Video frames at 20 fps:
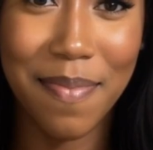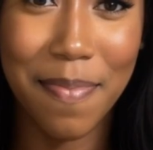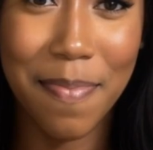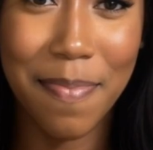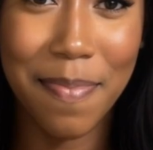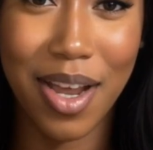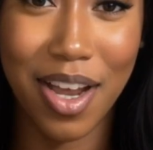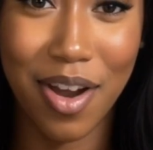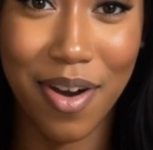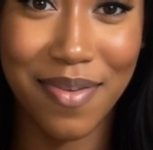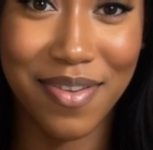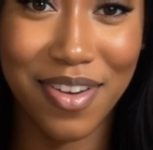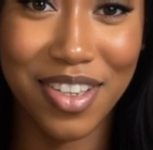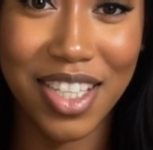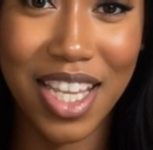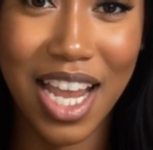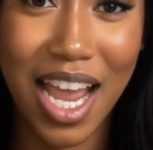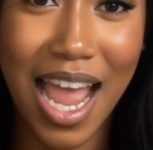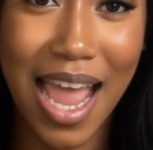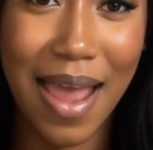But over
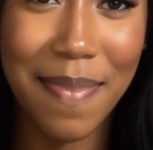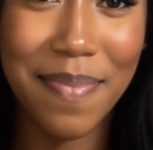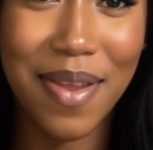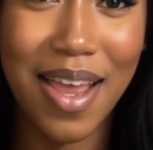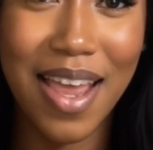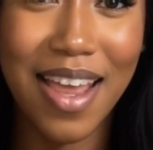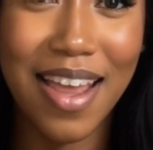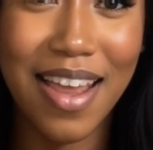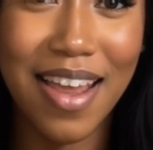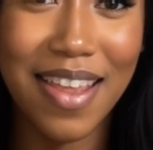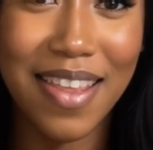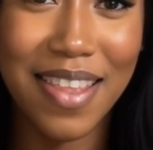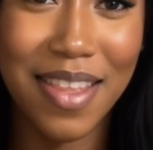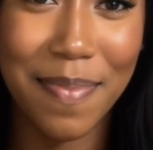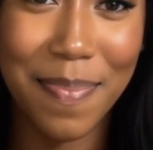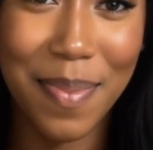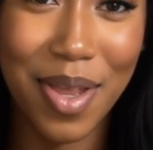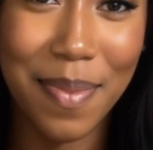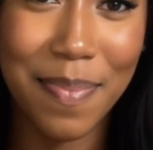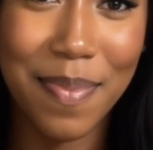time, the
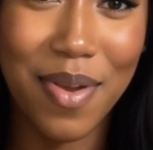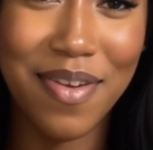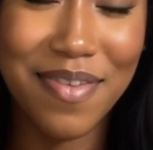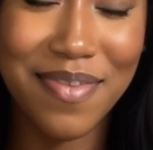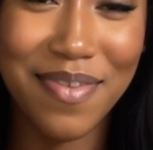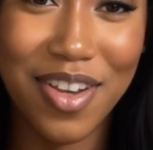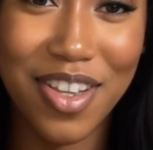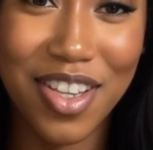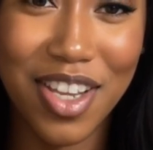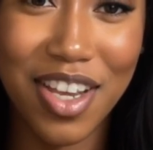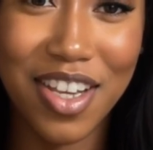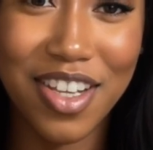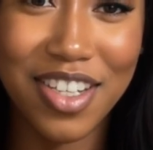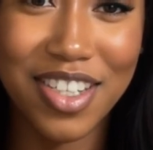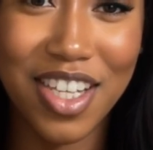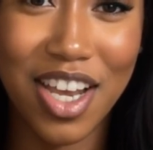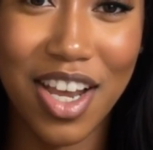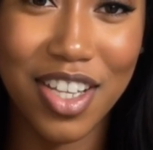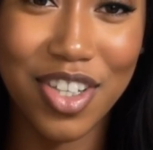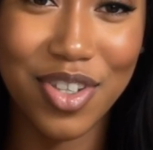people of Frenier
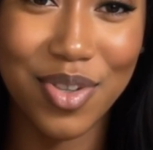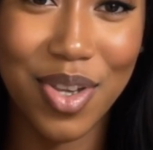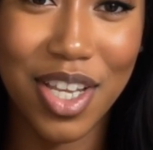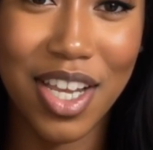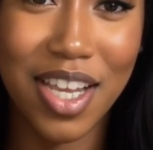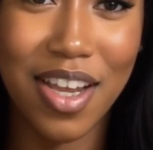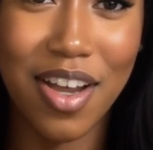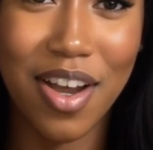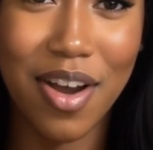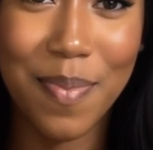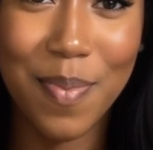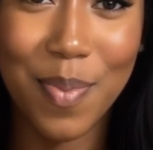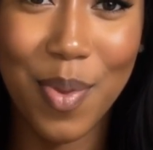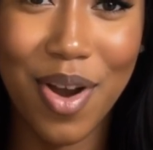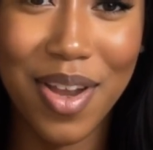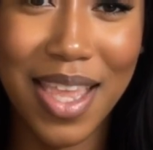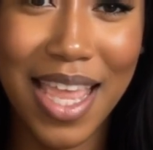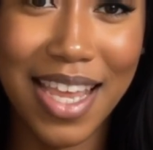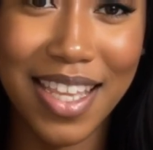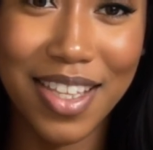started treating her
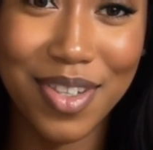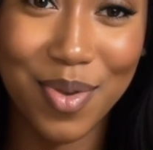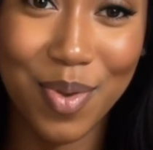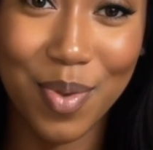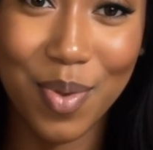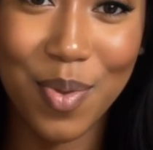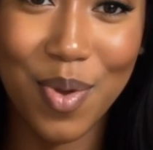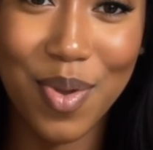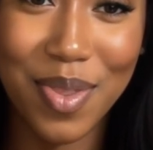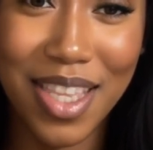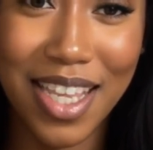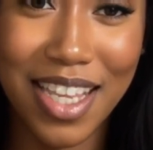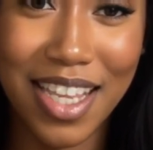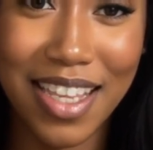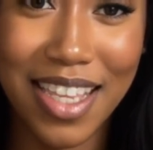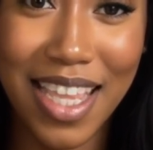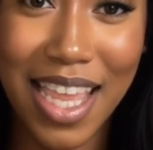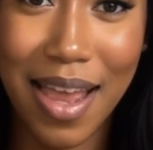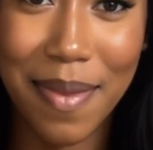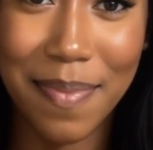more like a tool than a
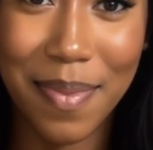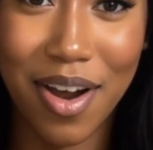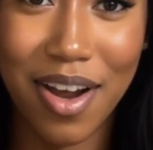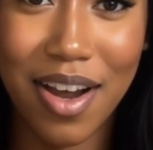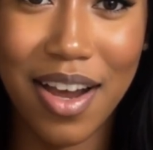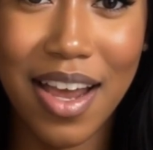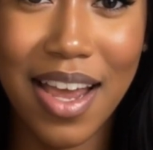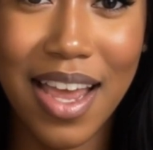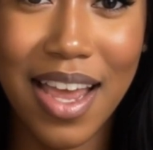neighbor.